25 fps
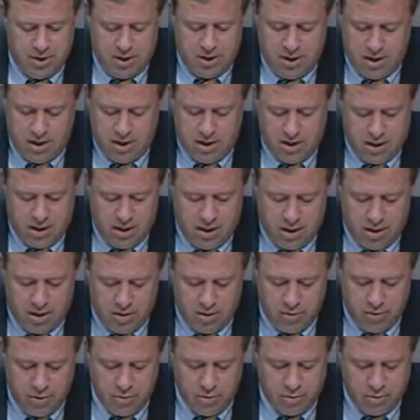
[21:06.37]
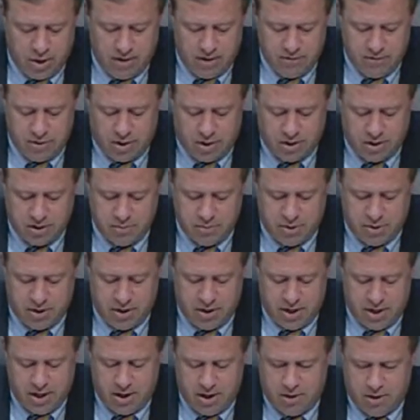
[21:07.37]
And, and I know you and I have talked
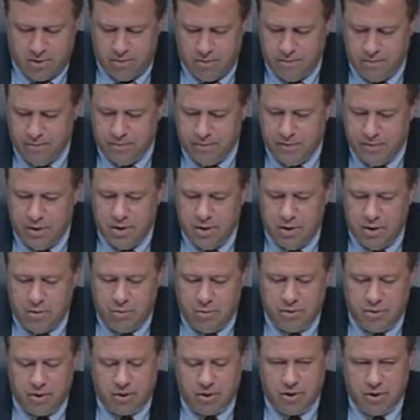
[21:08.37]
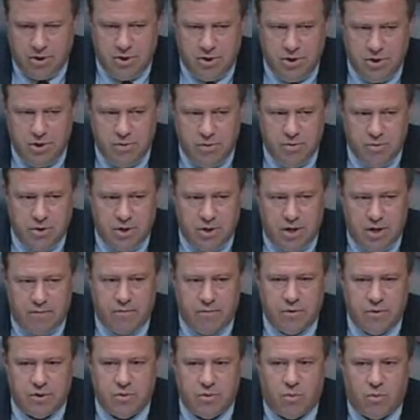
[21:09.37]
about how with our continuing
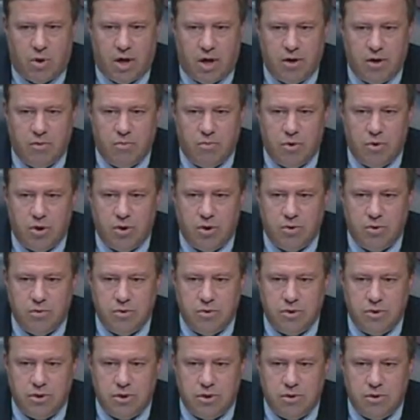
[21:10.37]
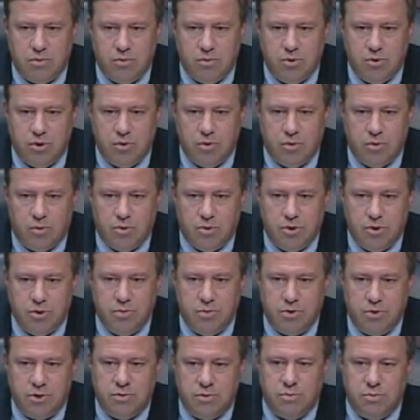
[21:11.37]
effort to widen roads, really what we're
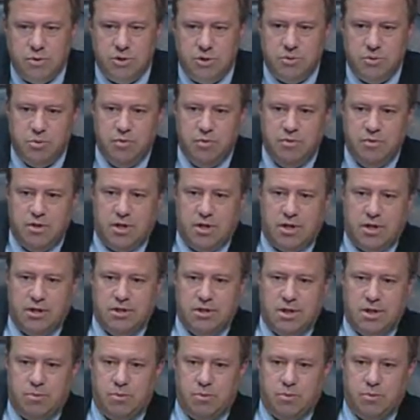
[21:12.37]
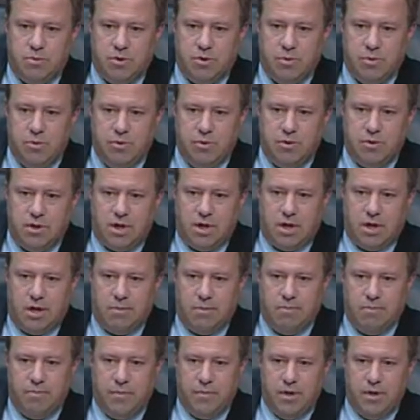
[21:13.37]
doing is we're just moving that acceptable commute
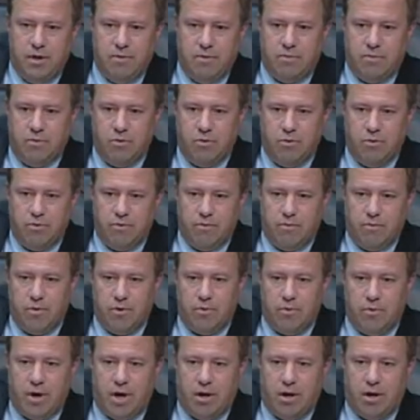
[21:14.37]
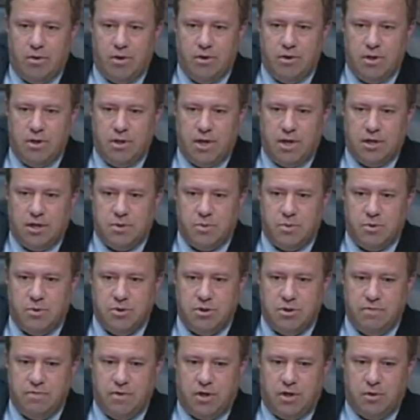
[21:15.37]
time further and further out, and then that
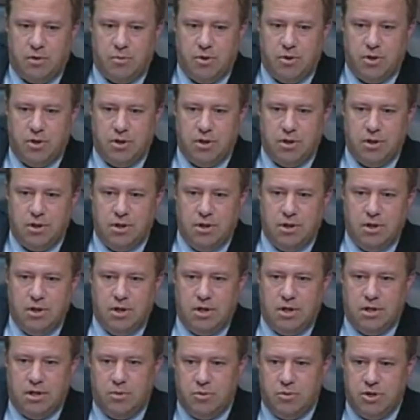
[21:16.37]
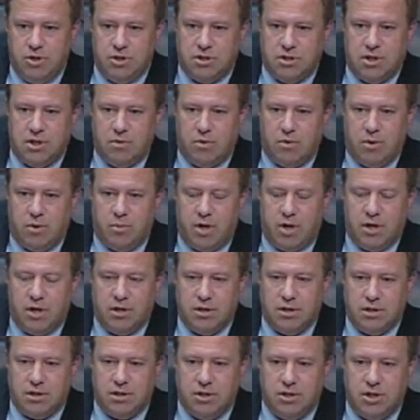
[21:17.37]
spurs development, and then we just get right back
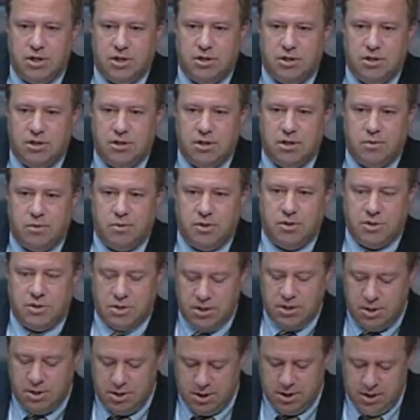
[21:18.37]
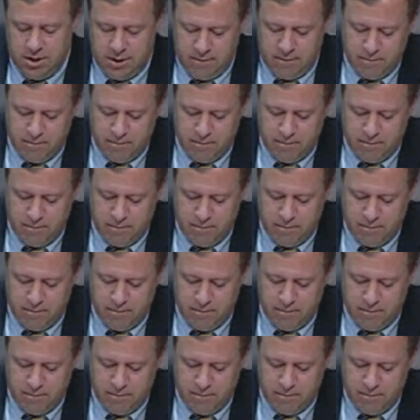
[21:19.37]
to the congestion that we see.